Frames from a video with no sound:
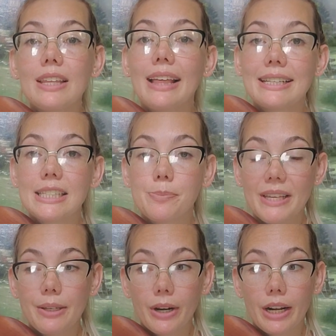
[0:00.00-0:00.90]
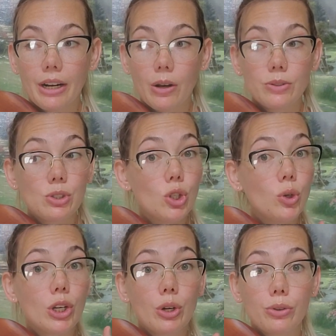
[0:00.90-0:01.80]
That's the speed that we're gonna go. So you
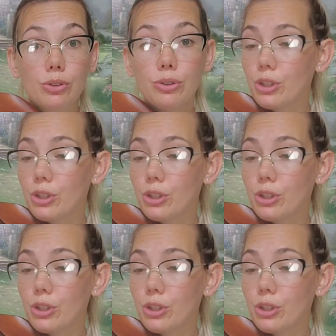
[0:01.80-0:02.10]
can go through,